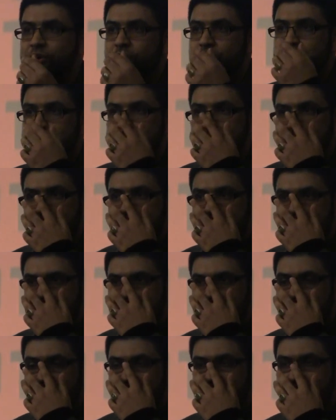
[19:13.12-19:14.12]
traditionally
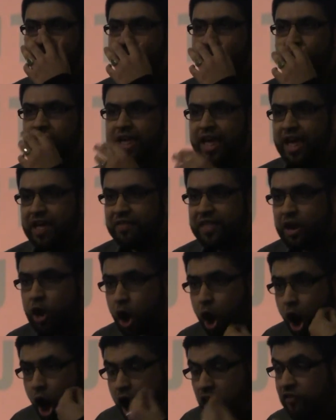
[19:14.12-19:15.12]
we have told,
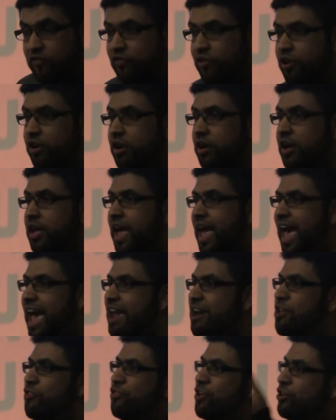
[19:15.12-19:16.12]
that offer
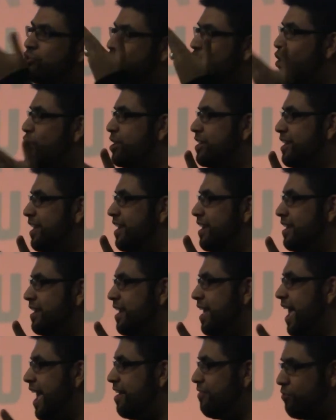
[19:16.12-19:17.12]
anything to
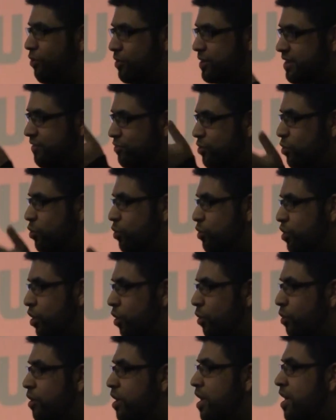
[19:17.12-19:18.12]
Hussain, and those of you who
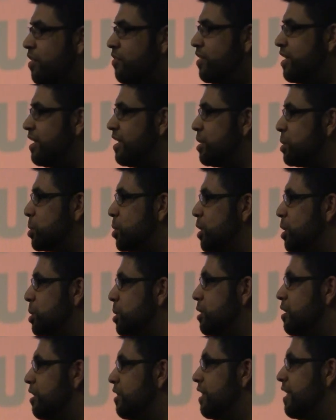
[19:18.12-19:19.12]
know the
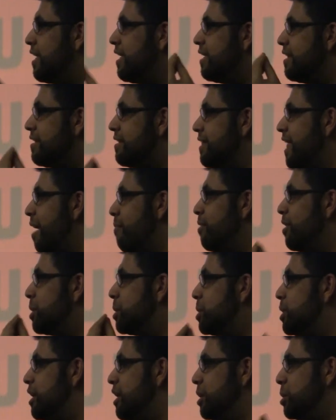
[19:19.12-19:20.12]
traditional Islamic
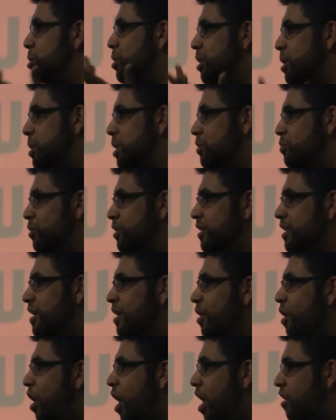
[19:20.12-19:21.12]
Shi'i tradition will
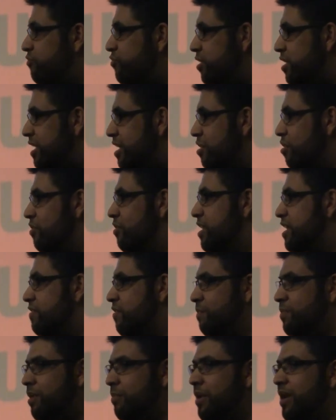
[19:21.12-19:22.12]
often hear this
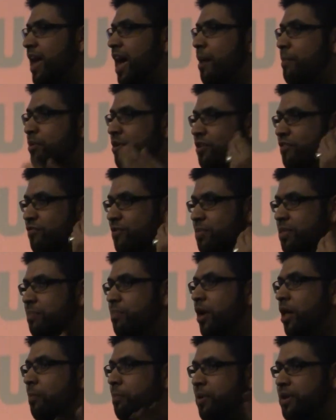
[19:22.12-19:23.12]
from the manabir and from the
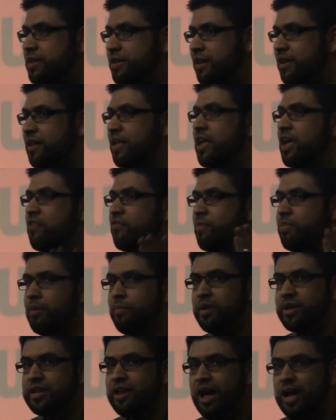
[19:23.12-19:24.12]
pulpits and from the
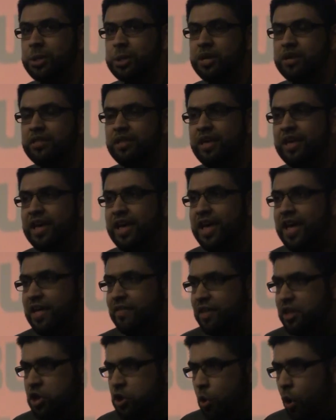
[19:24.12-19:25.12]
masajid,
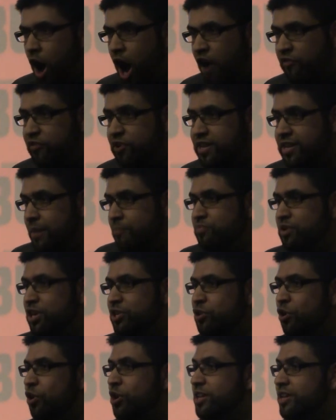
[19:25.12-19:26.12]
that you offer something
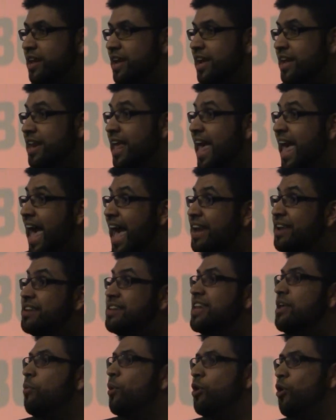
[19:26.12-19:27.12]
to Hussain and
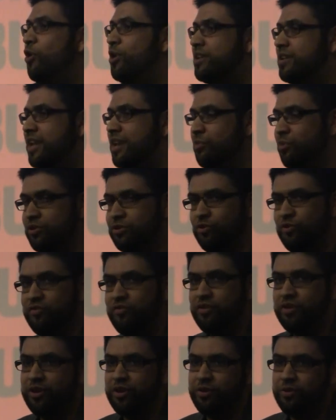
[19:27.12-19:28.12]
see what Hussain will do
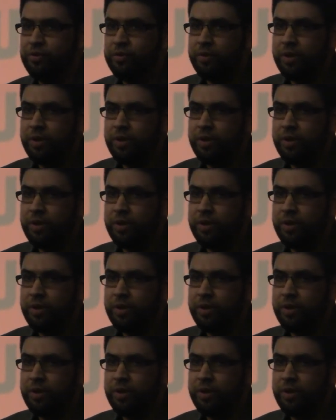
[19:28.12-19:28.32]
for you.